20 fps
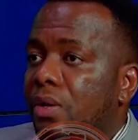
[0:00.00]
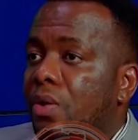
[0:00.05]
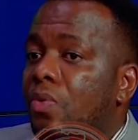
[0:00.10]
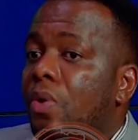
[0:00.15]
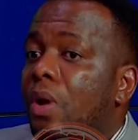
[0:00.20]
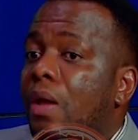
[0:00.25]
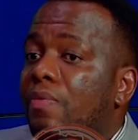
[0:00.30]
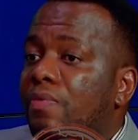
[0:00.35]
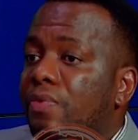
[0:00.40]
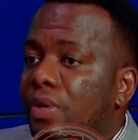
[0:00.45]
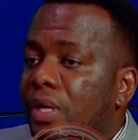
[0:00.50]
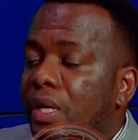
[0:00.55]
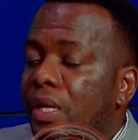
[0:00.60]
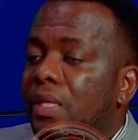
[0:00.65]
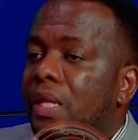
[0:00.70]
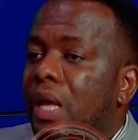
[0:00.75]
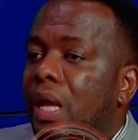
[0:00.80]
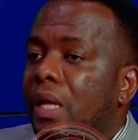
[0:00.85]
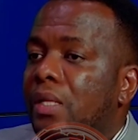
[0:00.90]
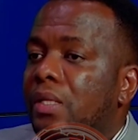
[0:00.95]
advocate
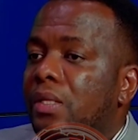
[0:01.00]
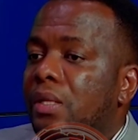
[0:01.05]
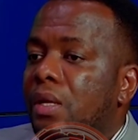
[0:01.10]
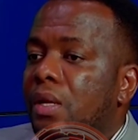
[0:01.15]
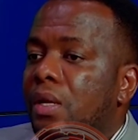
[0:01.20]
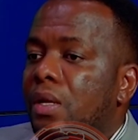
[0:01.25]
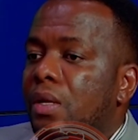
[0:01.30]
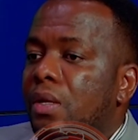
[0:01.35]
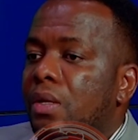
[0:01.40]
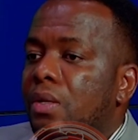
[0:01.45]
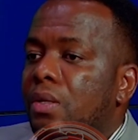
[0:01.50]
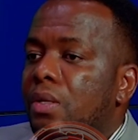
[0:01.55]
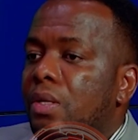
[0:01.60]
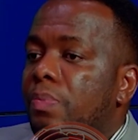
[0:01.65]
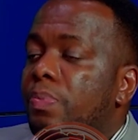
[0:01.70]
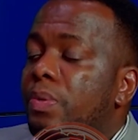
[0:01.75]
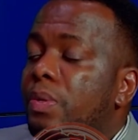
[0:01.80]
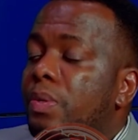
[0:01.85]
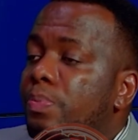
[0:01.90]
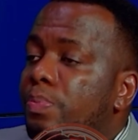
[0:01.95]
that the
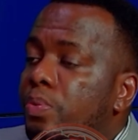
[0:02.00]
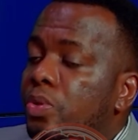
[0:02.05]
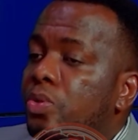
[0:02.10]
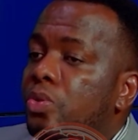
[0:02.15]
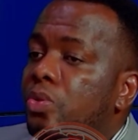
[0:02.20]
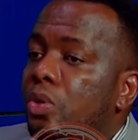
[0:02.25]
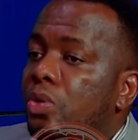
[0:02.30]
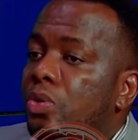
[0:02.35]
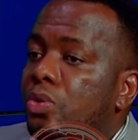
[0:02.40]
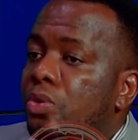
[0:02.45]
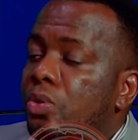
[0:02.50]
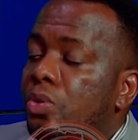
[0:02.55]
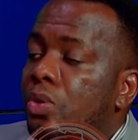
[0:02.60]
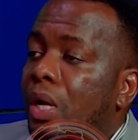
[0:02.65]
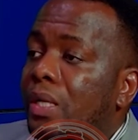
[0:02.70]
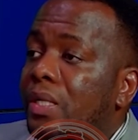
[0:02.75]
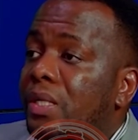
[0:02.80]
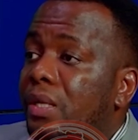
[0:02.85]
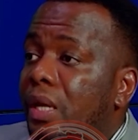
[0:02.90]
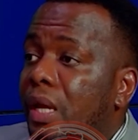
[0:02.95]
people should also
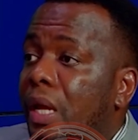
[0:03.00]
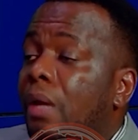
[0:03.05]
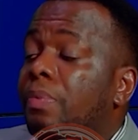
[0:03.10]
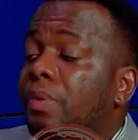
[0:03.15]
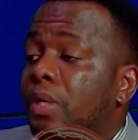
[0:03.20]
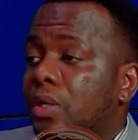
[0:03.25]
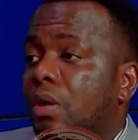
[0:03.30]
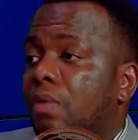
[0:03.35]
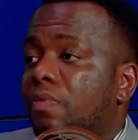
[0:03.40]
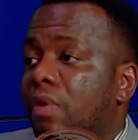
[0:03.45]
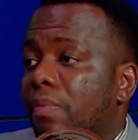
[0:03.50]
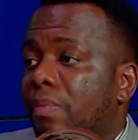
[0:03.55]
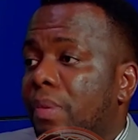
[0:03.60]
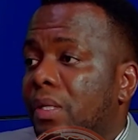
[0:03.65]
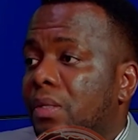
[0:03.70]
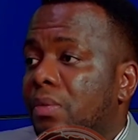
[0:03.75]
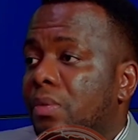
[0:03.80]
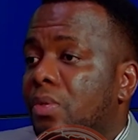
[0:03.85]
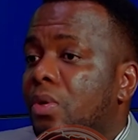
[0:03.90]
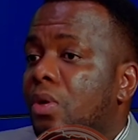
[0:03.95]
help the government.
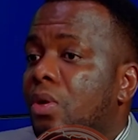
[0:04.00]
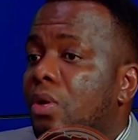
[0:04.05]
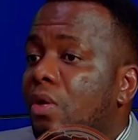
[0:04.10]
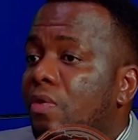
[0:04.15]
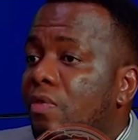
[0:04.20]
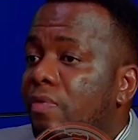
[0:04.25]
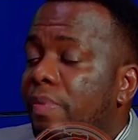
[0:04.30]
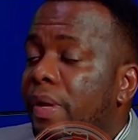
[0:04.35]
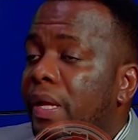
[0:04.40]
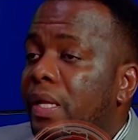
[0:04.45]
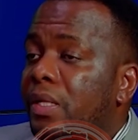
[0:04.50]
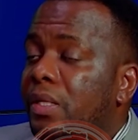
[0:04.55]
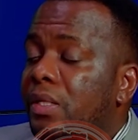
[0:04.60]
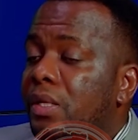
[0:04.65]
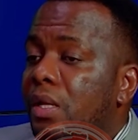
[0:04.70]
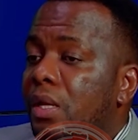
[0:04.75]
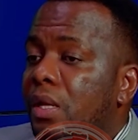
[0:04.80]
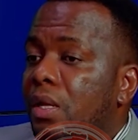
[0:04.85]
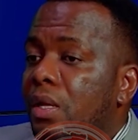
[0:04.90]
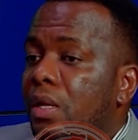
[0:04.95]
But government
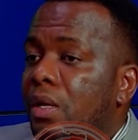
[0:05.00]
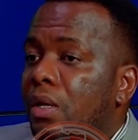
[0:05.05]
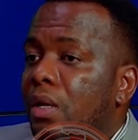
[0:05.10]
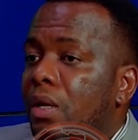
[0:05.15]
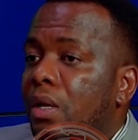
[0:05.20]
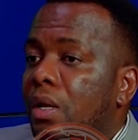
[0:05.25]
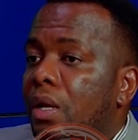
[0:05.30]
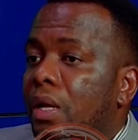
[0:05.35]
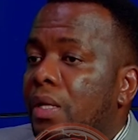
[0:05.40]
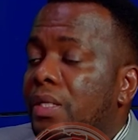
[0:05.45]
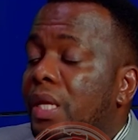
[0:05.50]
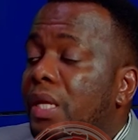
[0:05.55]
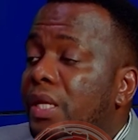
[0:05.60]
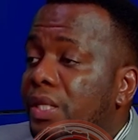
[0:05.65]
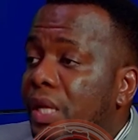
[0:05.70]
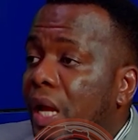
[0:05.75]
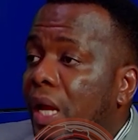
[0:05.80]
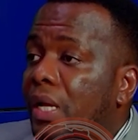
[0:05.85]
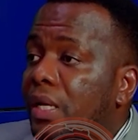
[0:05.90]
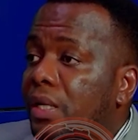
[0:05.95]

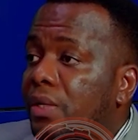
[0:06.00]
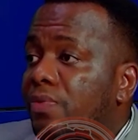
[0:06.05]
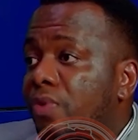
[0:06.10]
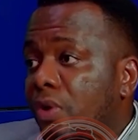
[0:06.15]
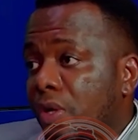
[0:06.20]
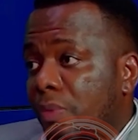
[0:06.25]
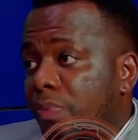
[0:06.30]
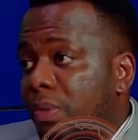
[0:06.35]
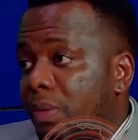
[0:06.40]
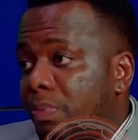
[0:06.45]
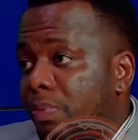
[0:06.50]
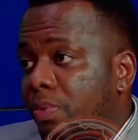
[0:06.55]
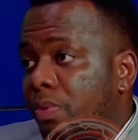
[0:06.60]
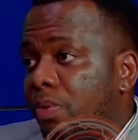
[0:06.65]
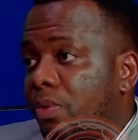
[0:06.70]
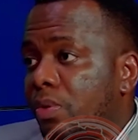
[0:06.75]
essentially is for the people.